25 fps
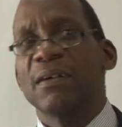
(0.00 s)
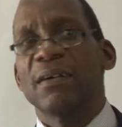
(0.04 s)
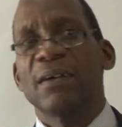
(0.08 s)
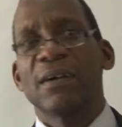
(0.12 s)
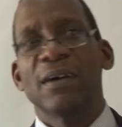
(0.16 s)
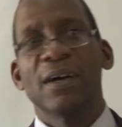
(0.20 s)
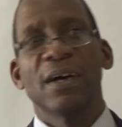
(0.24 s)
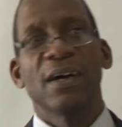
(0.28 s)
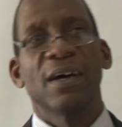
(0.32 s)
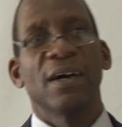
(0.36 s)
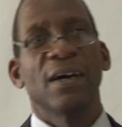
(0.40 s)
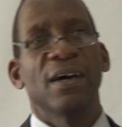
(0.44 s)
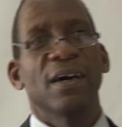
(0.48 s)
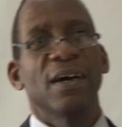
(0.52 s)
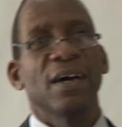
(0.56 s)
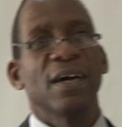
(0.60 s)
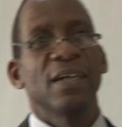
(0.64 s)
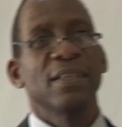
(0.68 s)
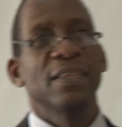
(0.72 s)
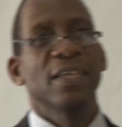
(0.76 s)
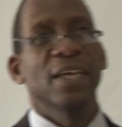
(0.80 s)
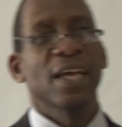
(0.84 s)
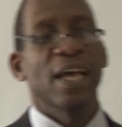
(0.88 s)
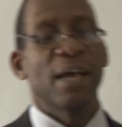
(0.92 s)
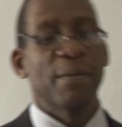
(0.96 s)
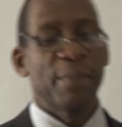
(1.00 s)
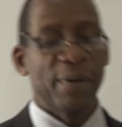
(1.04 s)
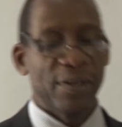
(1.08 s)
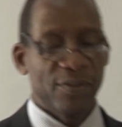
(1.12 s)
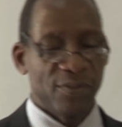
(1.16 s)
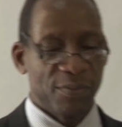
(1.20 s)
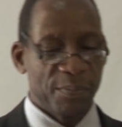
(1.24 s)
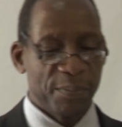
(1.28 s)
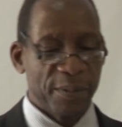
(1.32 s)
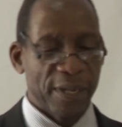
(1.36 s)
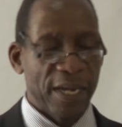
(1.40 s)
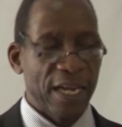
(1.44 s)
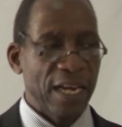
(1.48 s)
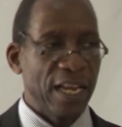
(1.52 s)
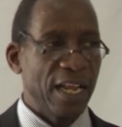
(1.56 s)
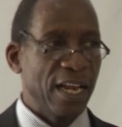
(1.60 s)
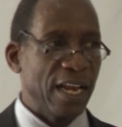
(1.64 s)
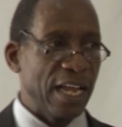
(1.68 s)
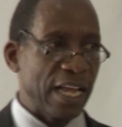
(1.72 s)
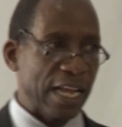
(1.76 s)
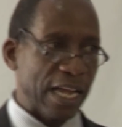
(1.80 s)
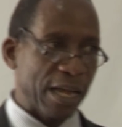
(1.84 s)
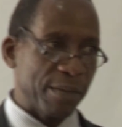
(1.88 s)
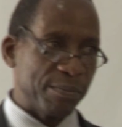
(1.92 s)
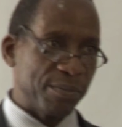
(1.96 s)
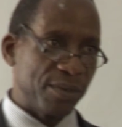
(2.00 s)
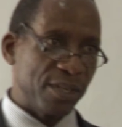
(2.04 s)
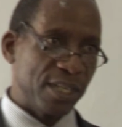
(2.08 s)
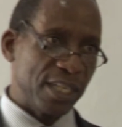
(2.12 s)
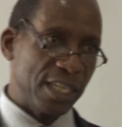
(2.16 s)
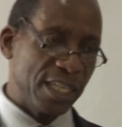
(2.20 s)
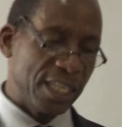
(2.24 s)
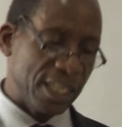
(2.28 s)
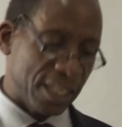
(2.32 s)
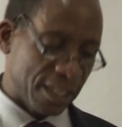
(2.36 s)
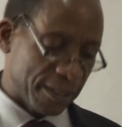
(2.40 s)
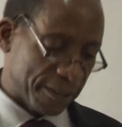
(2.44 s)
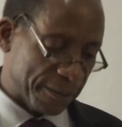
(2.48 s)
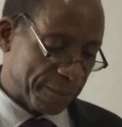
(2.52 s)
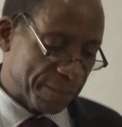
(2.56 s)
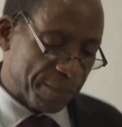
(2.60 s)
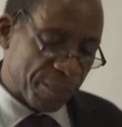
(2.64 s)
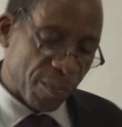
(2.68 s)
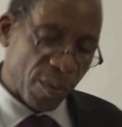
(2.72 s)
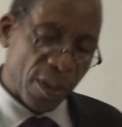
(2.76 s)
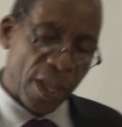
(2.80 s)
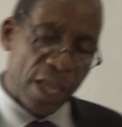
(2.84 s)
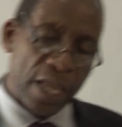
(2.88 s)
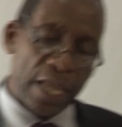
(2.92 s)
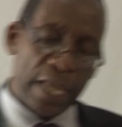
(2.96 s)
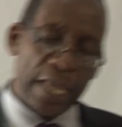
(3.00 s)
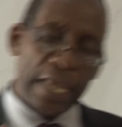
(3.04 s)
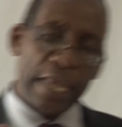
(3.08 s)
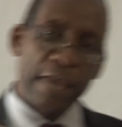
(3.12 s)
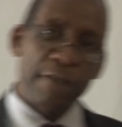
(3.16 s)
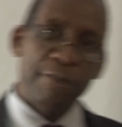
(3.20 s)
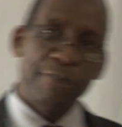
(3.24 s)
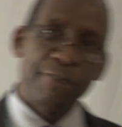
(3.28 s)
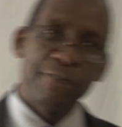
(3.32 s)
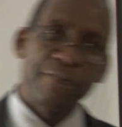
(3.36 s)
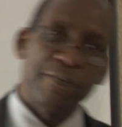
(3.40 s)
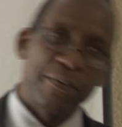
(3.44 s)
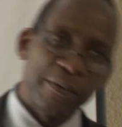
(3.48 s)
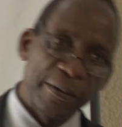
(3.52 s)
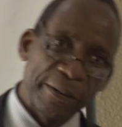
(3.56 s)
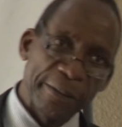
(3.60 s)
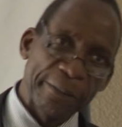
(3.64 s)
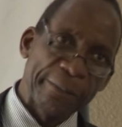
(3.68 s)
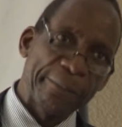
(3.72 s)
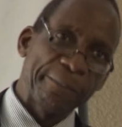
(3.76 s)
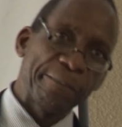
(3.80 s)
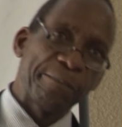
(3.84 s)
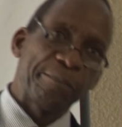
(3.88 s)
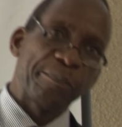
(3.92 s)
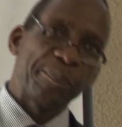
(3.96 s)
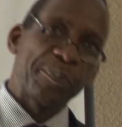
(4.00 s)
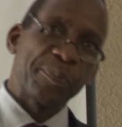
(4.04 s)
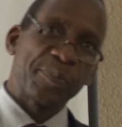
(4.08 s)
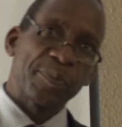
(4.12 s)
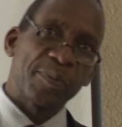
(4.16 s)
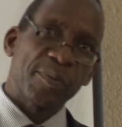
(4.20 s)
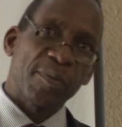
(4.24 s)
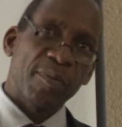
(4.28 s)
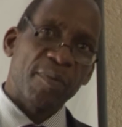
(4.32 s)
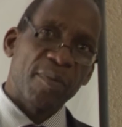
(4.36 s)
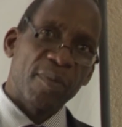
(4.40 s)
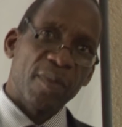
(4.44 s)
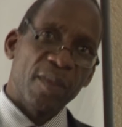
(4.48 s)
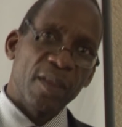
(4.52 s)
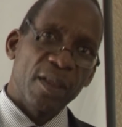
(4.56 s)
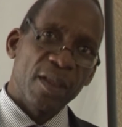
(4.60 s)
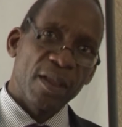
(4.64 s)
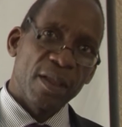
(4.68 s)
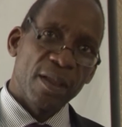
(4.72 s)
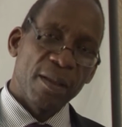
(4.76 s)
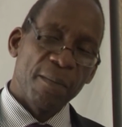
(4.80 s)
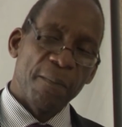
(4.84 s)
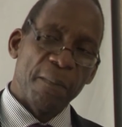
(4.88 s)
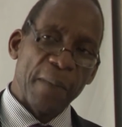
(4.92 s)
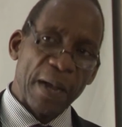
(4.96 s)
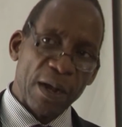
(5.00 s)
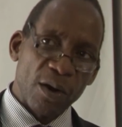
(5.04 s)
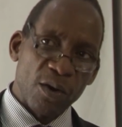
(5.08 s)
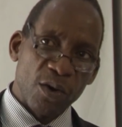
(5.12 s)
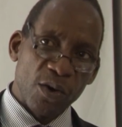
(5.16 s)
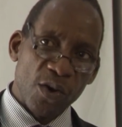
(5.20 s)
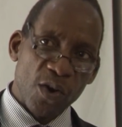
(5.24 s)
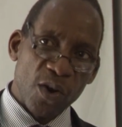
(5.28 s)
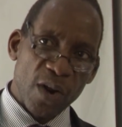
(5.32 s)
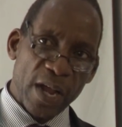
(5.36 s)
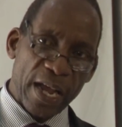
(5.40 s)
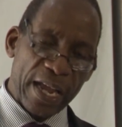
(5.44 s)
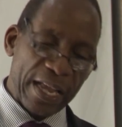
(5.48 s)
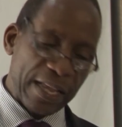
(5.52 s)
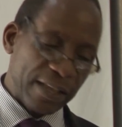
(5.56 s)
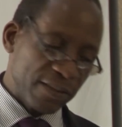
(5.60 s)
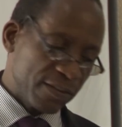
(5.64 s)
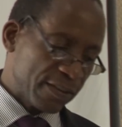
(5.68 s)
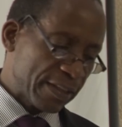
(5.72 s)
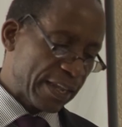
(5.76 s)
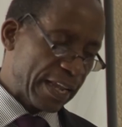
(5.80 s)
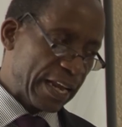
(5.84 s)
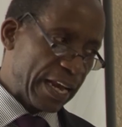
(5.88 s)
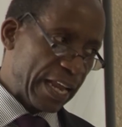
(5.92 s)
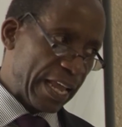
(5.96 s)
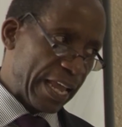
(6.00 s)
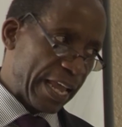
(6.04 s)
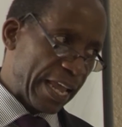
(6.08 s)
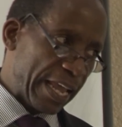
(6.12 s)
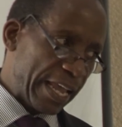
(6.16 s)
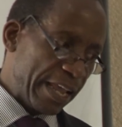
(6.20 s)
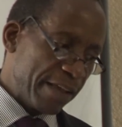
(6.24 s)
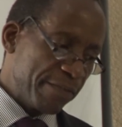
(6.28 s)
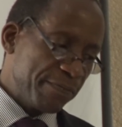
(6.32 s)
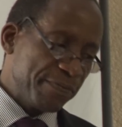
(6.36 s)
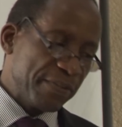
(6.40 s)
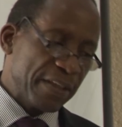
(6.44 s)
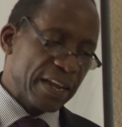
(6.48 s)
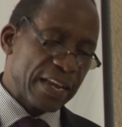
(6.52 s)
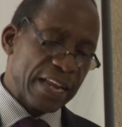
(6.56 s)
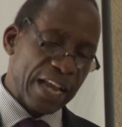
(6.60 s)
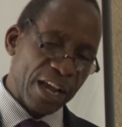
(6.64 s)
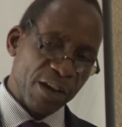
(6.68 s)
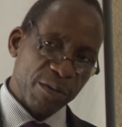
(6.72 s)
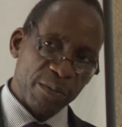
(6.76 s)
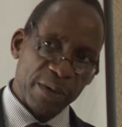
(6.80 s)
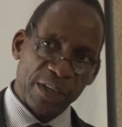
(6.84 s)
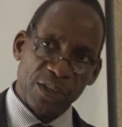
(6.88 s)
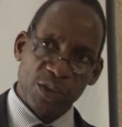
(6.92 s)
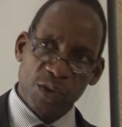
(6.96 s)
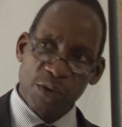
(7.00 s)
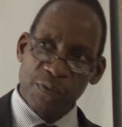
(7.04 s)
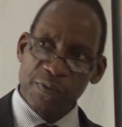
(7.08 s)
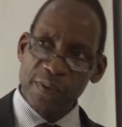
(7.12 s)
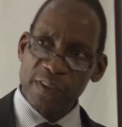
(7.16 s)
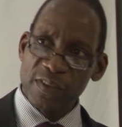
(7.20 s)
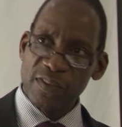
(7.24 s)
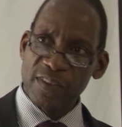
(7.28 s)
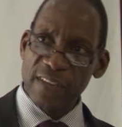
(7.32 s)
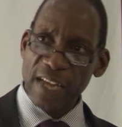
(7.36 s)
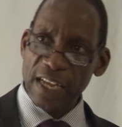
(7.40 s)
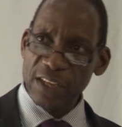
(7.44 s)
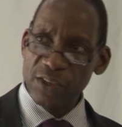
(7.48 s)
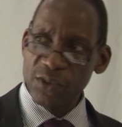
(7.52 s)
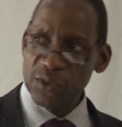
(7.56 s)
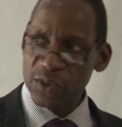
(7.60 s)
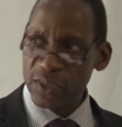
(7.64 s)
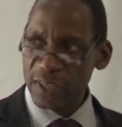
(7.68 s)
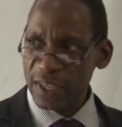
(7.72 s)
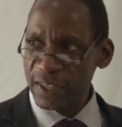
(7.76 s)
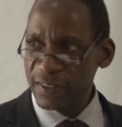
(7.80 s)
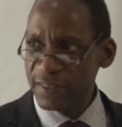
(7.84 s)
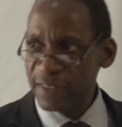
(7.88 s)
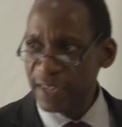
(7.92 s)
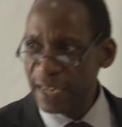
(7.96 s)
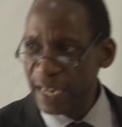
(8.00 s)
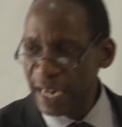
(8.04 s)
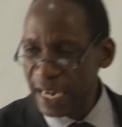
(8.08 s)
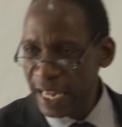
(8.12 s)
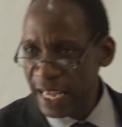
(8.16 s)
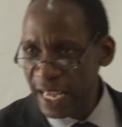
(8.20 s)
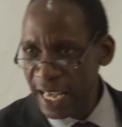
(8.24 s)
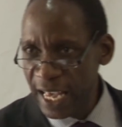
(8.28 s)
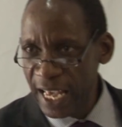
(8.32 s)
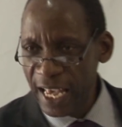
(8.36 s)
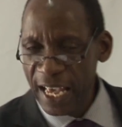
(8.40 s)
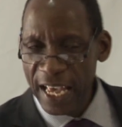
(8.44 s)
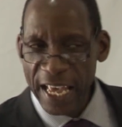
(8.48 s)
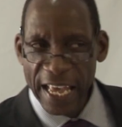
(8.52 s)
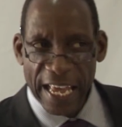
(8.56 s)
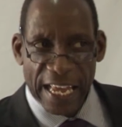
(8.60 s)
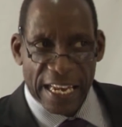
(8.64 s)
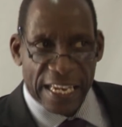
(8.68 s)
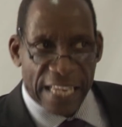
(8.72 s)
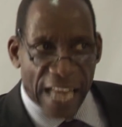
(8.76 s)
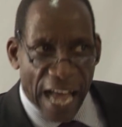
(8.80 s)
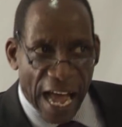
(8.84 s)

Uh, I think I must be clear, like I'm teaching. If Magodora is clear. If the language of a statute is clear and